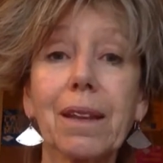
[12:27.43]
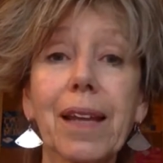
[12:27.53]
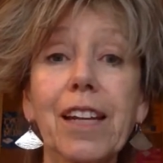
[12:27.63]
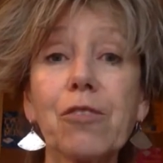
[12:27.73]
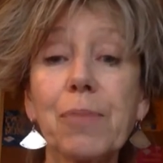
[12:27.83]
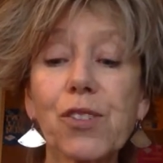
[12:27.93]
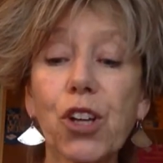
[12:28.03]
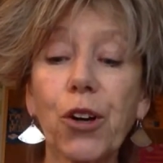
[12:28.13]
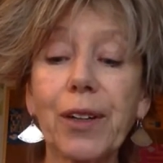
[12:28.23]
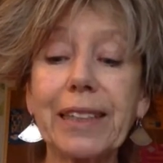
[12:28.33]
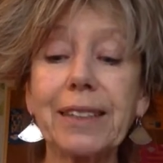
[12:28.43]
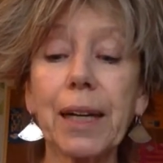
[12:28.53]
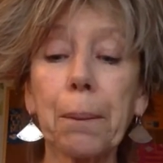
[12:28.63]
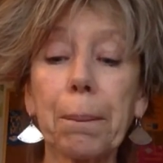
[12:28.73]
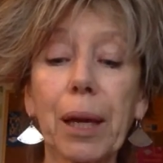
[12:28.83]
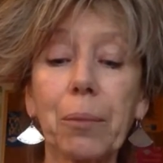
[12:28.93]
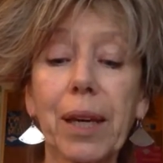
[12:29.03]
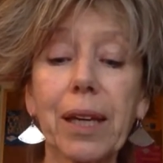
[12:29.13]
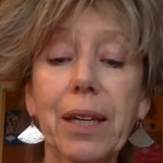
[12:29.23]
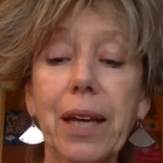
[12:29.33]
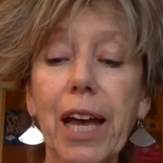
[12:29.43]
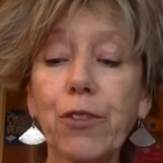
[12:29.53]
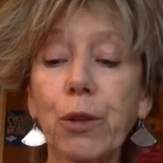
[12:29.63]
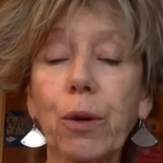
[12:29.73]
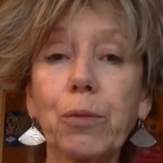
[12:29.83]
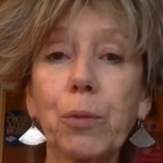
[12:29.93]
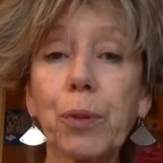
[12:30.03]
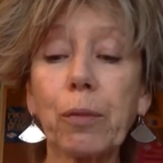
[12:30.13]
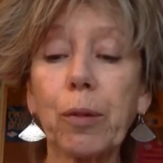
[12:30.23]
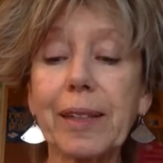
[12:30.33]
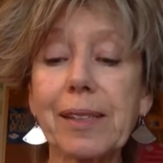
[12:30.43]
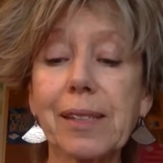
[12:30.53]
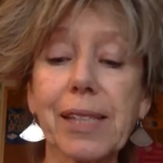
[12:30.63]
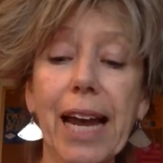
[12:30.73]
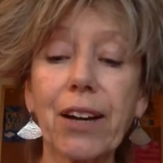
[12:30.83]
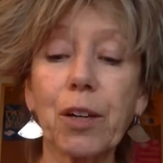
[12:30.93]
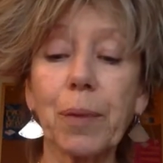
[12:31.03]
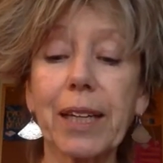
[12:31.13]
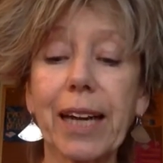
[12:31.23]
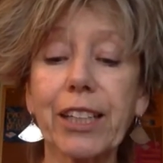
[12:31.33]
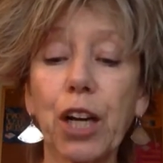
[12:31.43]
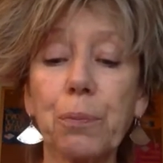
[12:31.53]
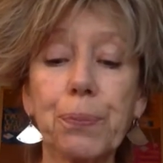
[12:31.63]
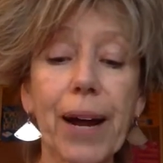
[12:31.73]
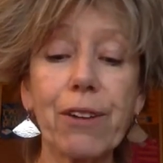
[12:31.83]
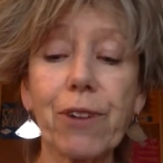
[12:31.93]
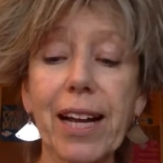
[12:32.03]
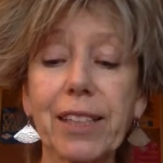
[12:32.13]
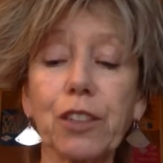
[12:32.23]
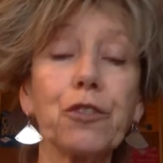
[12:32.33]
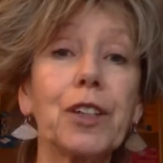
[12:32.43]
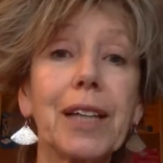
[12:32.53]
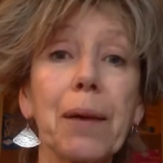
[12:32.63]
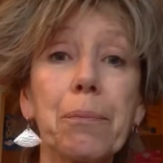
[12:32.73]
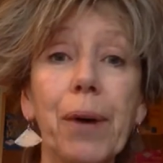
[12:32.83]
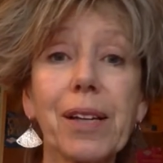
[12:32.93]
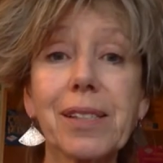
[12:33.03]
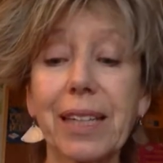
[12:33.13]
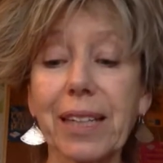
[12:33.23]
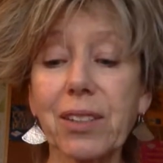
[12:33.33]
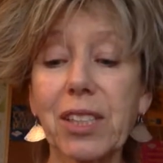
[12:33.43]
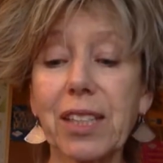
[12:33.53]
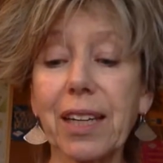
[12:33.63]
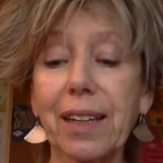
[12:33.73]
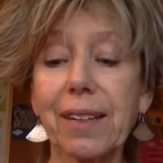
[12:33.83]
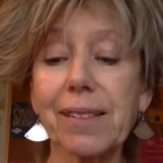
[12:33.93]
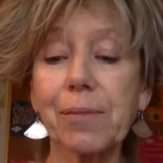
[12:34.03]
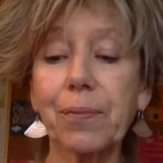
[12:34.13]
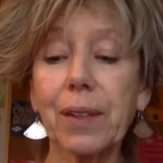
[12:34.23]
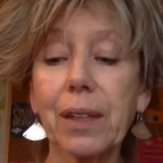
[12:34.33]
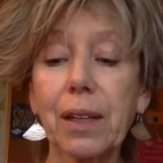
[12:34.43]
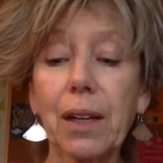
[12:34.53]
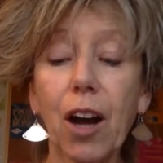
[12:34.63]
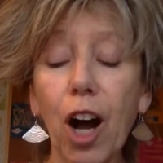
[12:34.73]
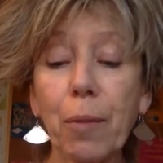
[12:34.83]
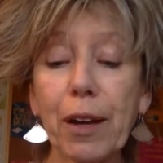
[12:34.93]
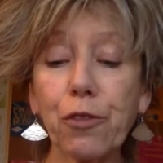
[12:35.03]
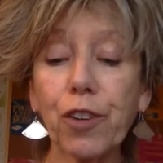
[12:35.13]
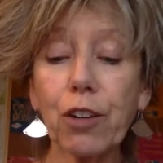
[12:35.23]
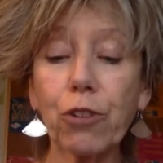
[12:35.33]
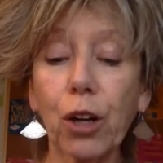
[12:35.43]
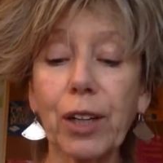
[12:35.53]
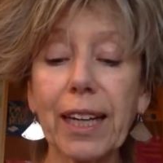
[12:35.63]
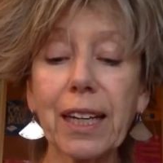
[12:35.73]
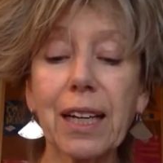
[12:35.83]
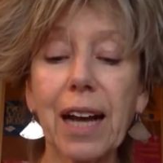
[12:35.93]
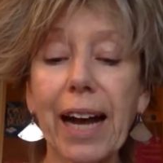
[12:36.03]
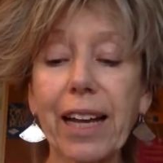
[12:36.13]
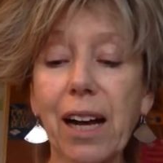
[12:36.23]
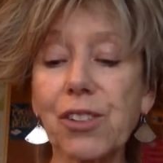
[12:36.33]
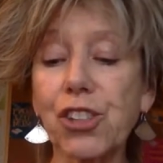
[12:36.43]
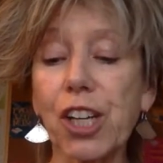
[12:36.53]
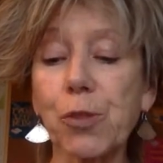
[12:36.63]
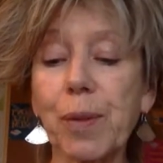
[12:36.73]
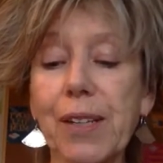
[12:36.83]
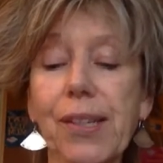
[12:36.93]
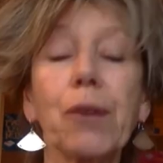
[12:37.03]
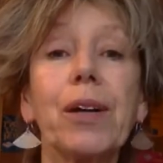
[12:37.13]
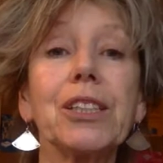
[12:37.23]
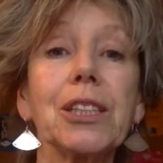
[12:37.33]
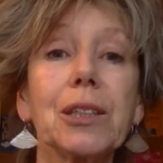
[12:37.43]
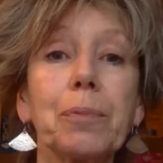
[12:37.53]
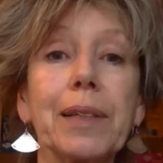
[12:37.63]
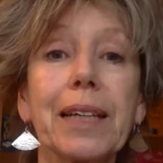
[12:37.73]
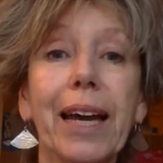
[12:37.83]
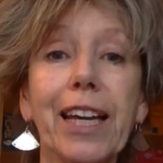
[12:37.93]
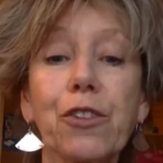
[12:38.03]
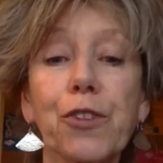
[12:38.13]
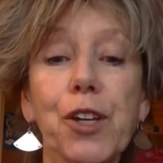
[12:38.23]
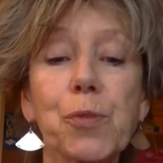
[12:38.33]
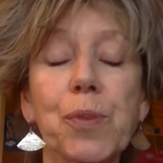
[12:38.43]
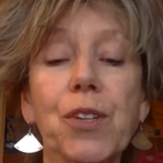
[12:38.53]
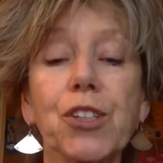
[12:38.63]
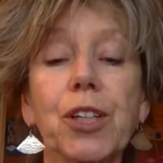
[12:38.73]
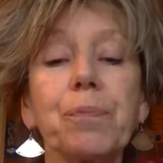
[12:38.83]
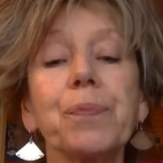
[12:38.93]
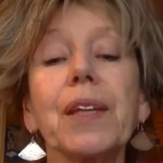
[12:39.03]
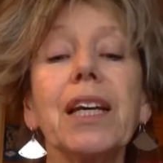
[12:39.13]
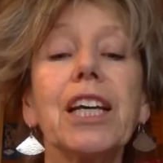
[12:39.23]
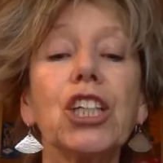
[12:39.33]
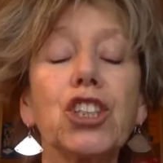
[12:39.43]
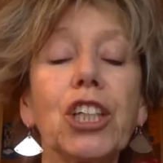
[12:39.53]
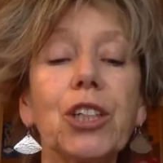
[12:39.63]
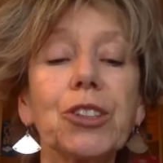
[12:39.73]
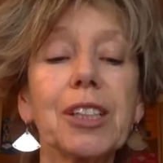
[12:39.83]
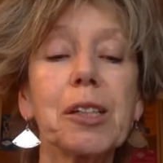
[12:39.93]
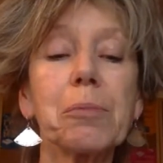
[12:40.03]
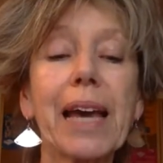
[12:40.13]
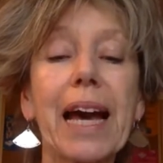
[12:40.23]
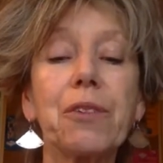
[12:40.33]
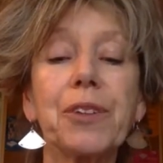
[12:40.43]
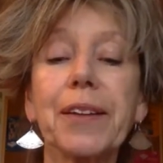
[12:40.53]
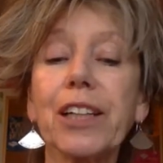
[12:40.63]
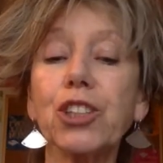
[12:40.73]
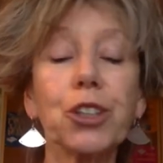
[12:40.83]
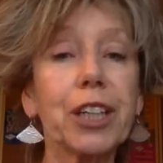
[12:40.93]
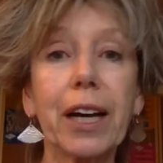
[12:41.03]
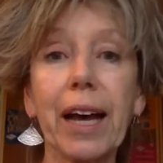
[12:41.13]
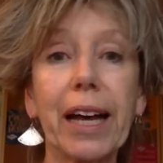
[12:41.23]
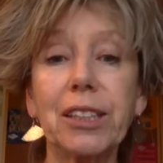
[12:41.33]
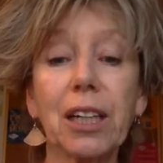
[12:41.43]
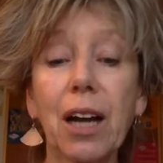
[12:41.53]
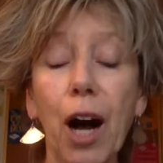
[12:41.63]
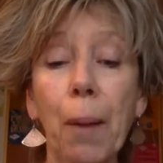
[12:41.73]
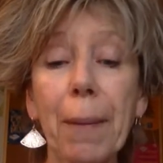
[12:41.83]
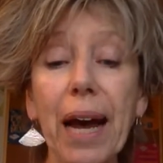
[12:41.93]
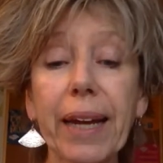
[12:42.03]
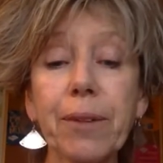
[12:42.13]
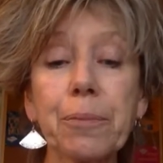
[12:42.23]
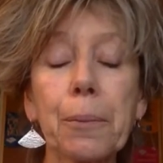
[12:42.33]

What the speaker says: Then if Miss Coralie didn't pick me, everyone would probably stare at me and I'd go bright red and feel like bursting into tears. Are my feet rolling? I asked Jasmine as I went into a plie in first position. She looked at them carefully, then shook her head. Are mine?